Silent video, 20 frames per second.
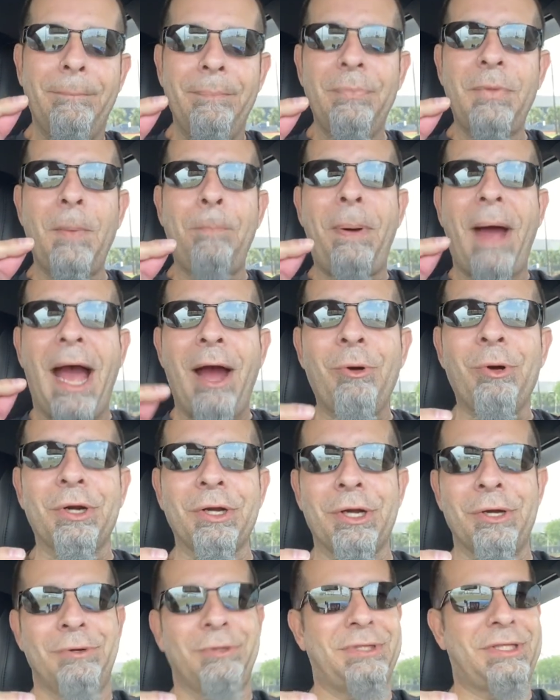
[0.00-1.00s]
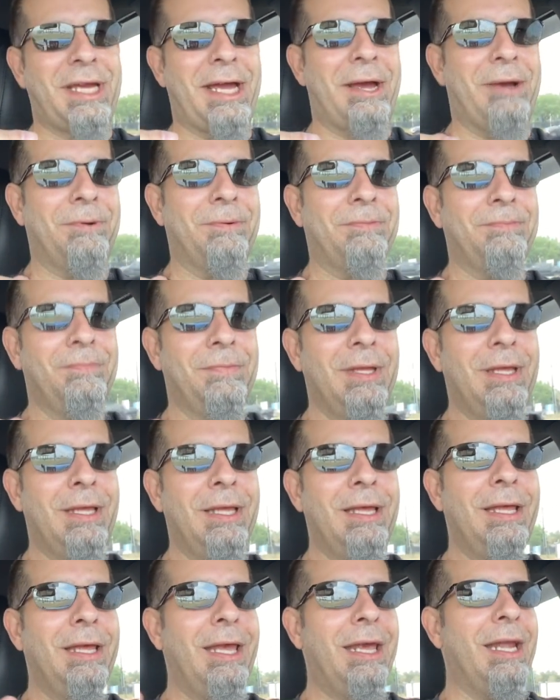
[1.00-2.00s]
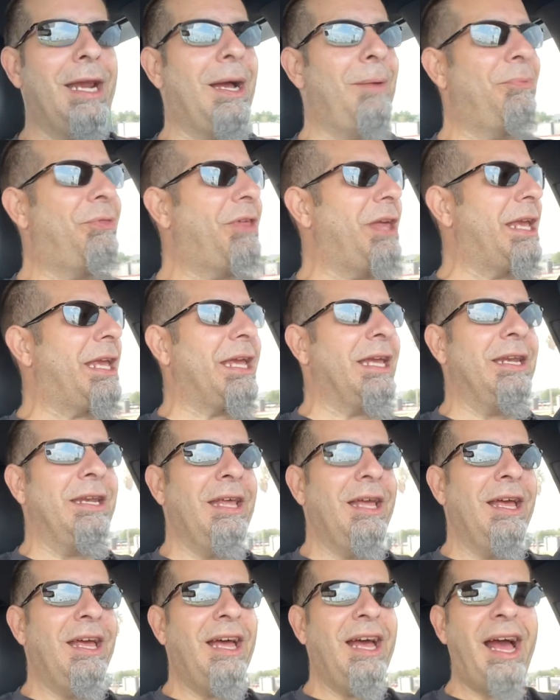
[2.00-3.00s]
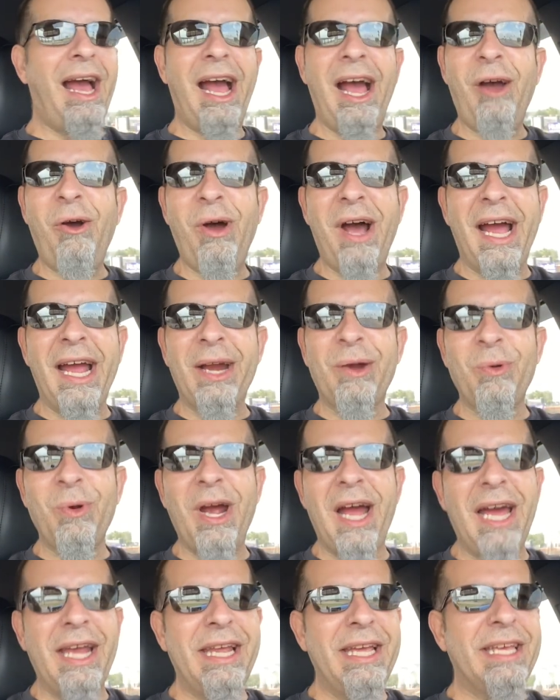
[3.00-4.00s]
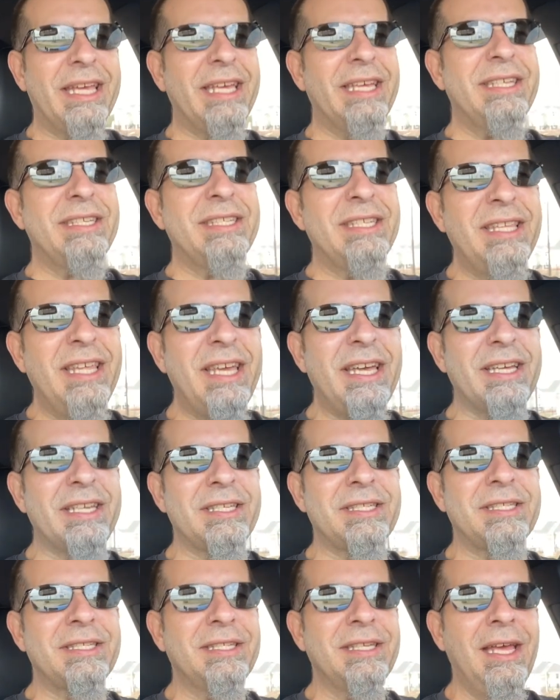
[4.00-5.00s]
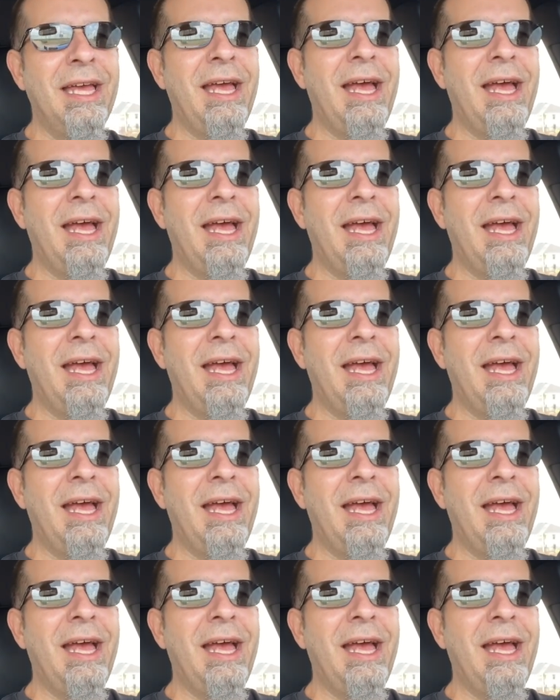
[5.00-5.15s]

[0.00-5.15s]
the power goes out. And I'm thinking, how ironic is this?